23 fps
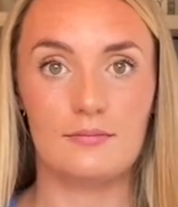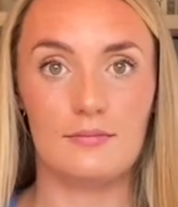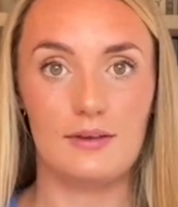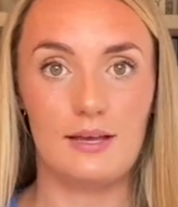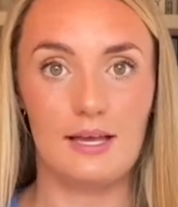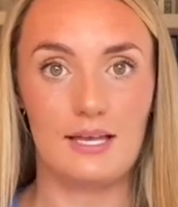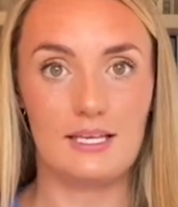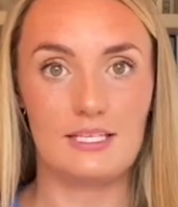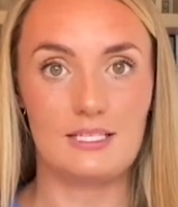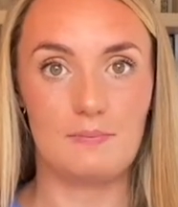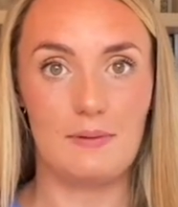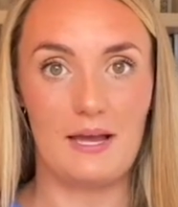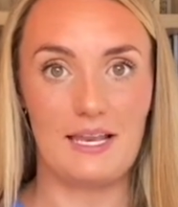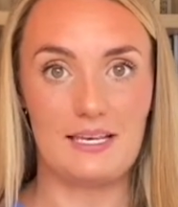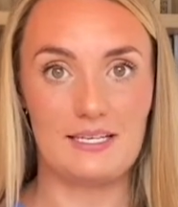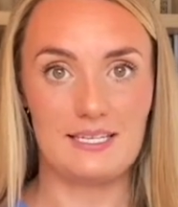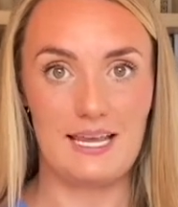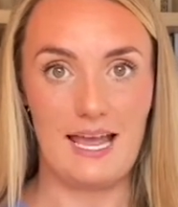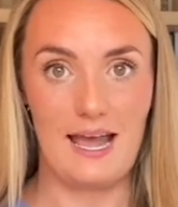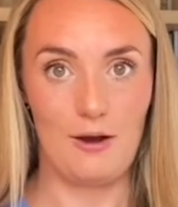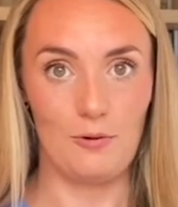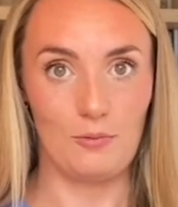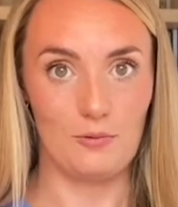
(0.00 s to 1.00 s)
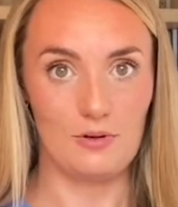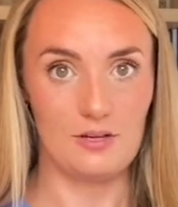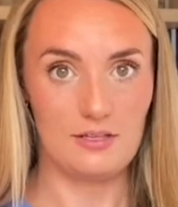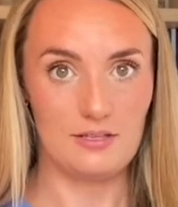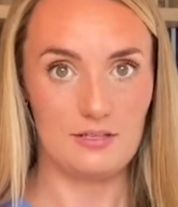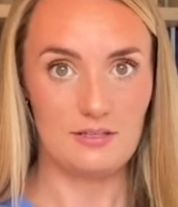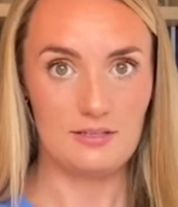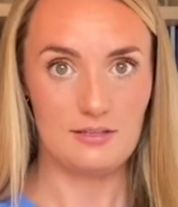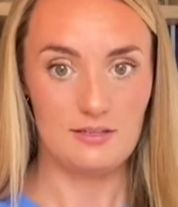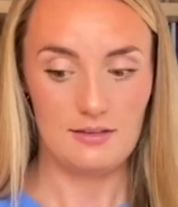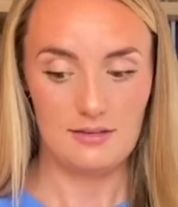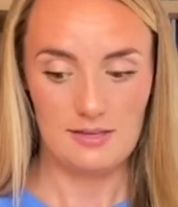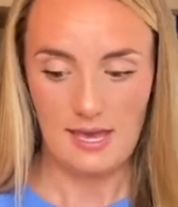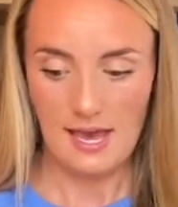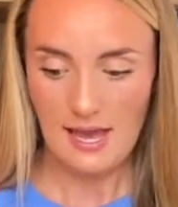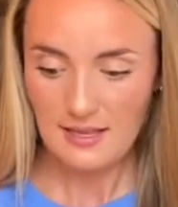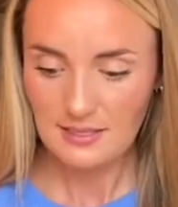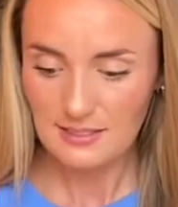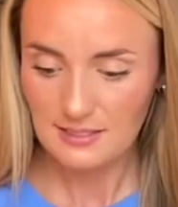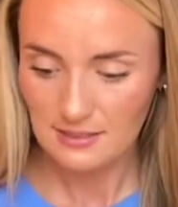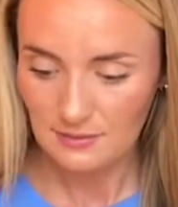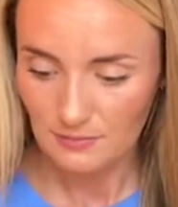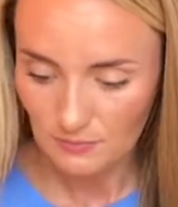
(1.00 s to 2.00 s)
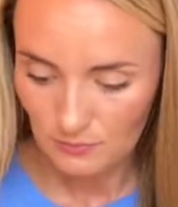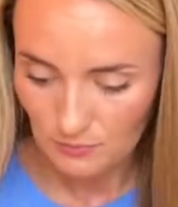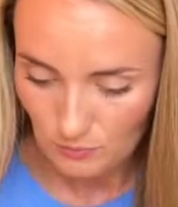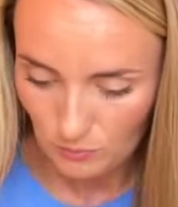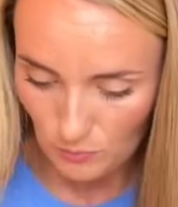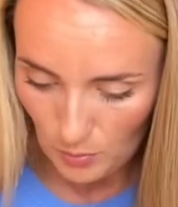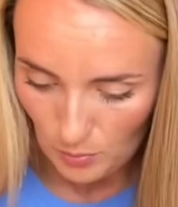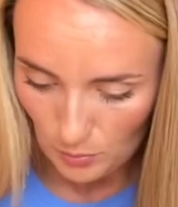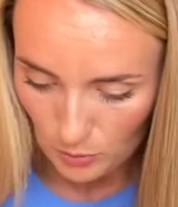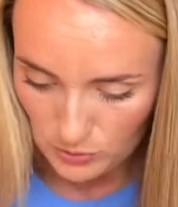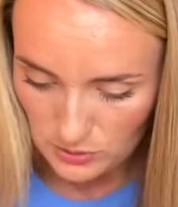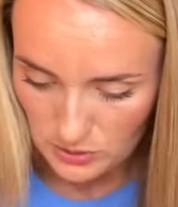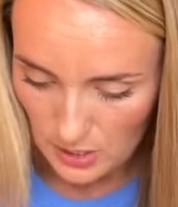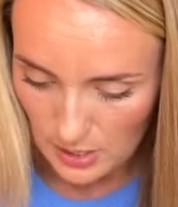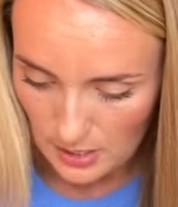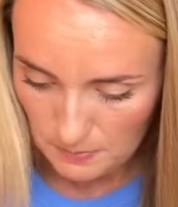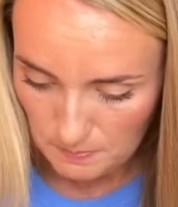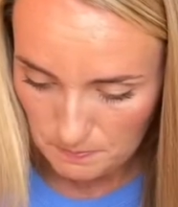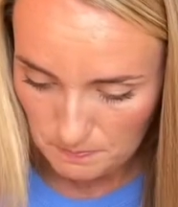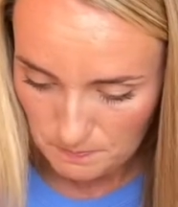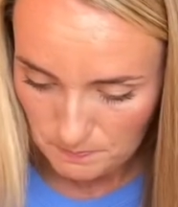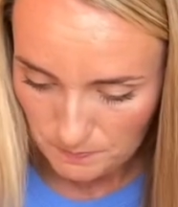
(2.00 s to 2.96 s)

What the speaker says: expand outwards. Yes? One more time.